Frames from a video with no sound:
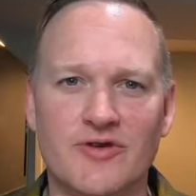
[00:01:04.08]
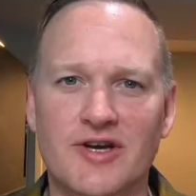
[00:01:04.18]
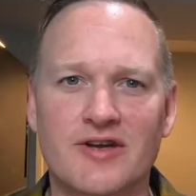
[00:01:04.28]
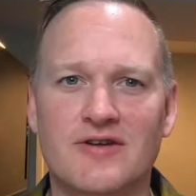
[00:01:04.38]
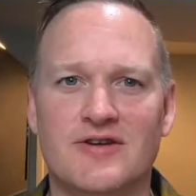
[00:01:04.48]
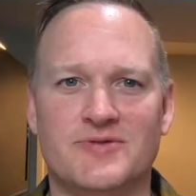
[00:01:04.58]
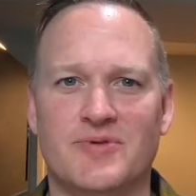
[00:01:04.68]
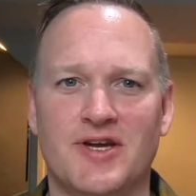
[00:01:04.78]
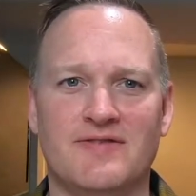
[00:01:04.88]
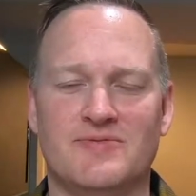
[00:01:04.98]
it. There's
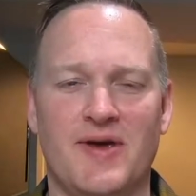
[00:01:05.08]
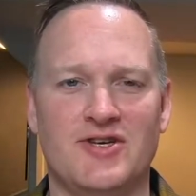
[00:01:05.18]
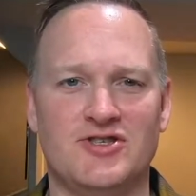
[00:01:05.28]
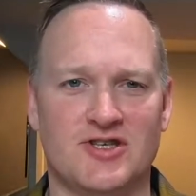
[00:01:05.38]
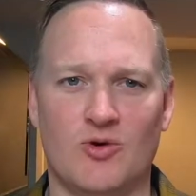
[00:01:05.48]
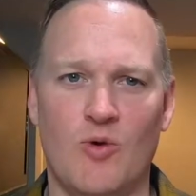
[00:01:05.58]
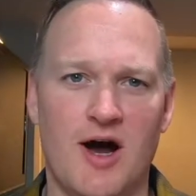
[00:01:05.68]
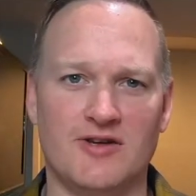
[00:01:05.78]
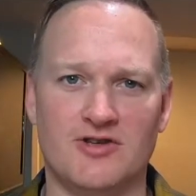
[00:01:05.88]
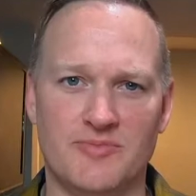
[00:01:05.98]
plenty of space. You're just gonna
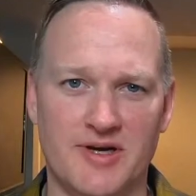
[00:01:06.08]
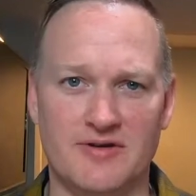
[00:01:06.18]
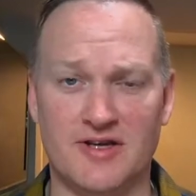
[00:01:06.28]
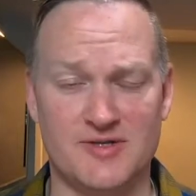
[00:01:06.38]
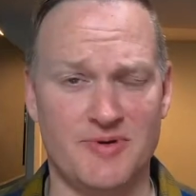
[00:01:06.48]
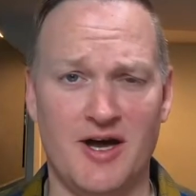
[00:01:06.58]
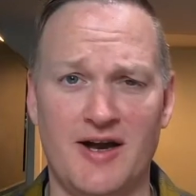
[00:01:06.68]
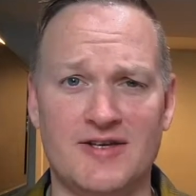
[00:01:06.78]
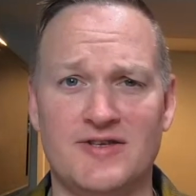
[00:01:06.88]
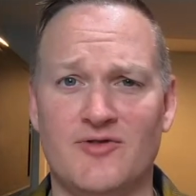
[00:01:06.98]
walk a little bit, and let's be
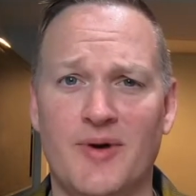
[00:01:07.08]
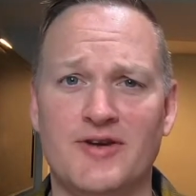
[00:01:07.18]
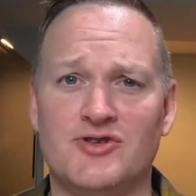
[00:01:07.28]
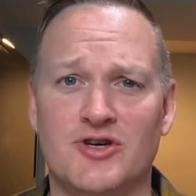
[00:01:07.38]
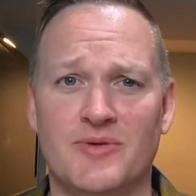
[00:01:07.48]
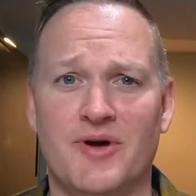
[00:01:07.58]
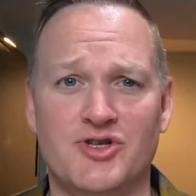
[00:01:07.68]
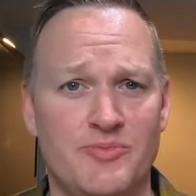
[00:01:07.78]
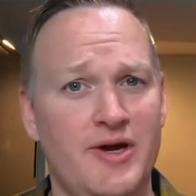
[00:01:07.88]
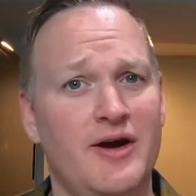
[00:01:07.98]
honest, if you're about to drink a
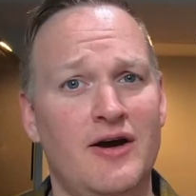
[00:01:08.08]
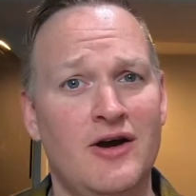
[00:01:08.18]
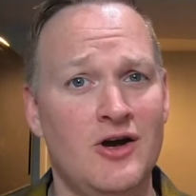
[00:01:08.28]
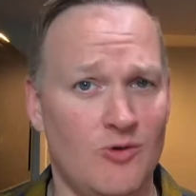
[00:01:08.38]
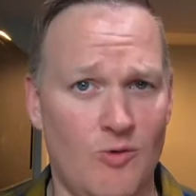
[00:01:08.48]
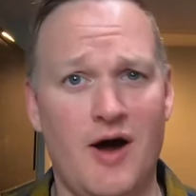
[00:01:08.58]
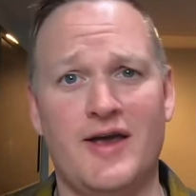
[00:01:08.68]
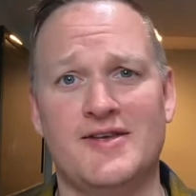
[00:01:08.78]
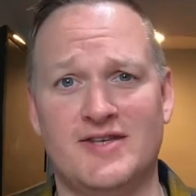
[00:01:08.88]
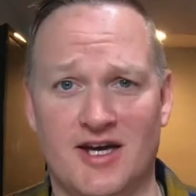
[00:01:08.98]
bunch of beer,
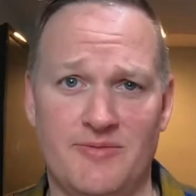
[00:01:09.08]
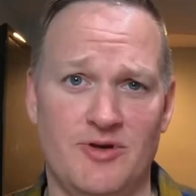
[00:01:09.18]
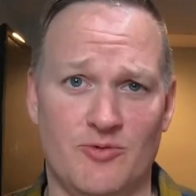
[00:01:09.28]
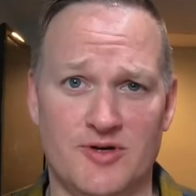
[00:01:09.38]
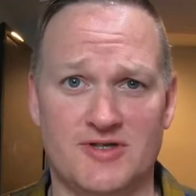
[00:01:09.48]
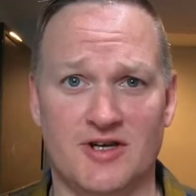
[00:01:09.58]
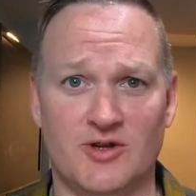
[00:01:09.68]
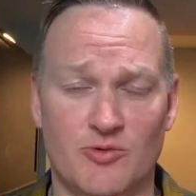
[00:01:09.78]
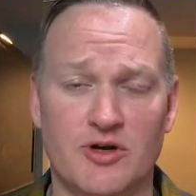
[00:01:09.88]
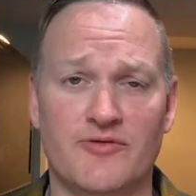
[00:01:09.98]
walking's not gonna be the worst thing in
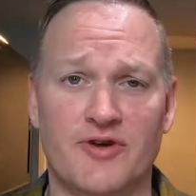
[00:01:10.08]
the world for